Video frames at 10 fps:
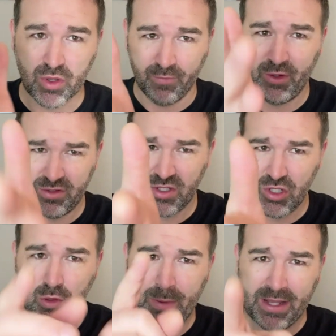So if this is
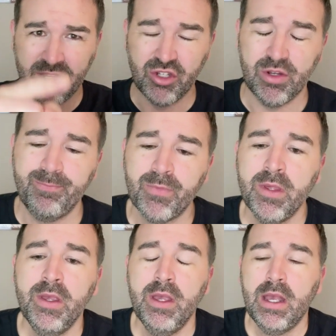you, pay attention.
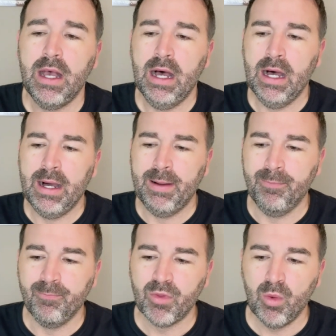
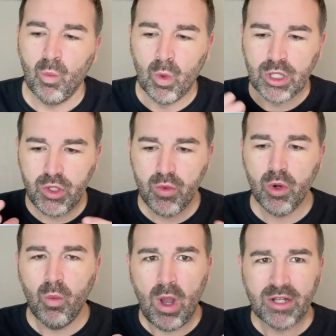When you
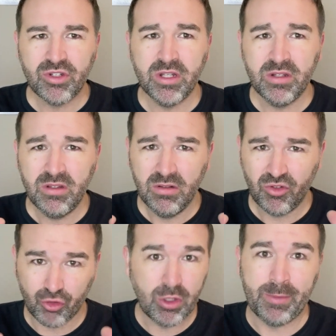are watching
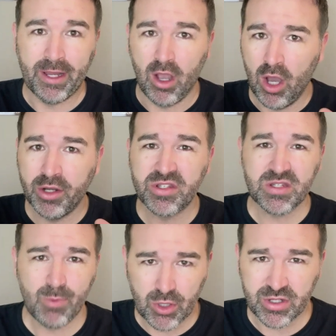streaming on a
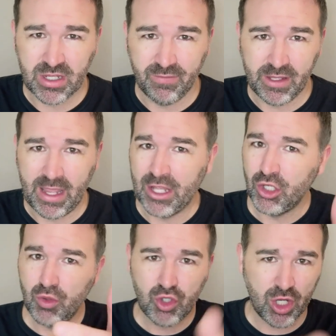smart TV and
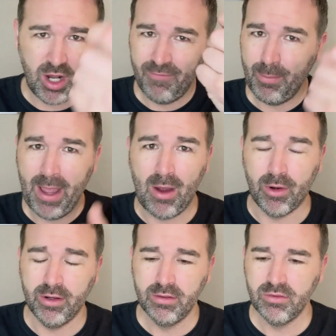you shut off the
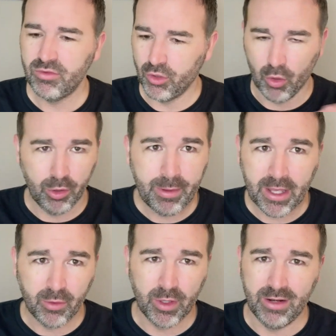power to go to
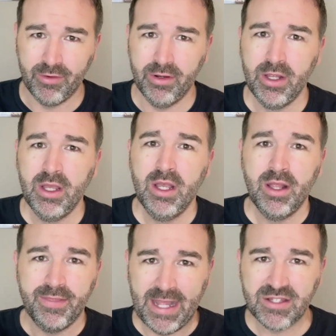bed or whatever,
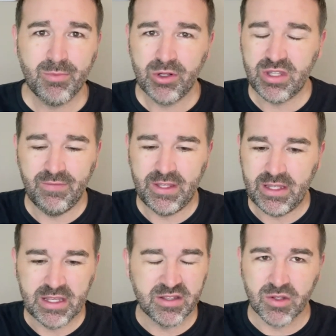that smart
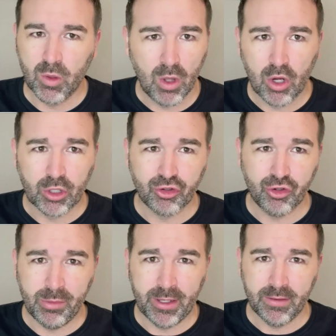TV is no longer
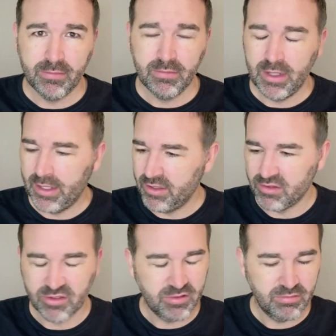streaming.
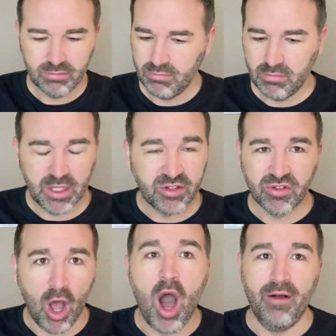It's
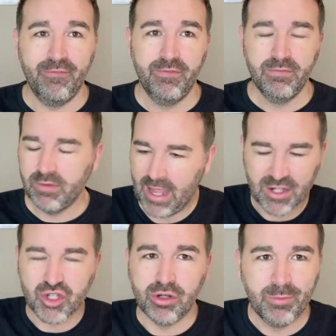off.
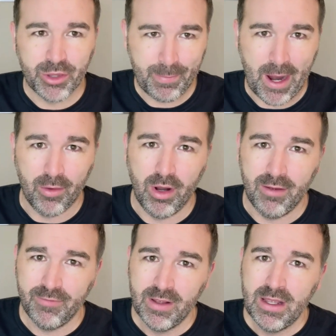Can't stream with the power off.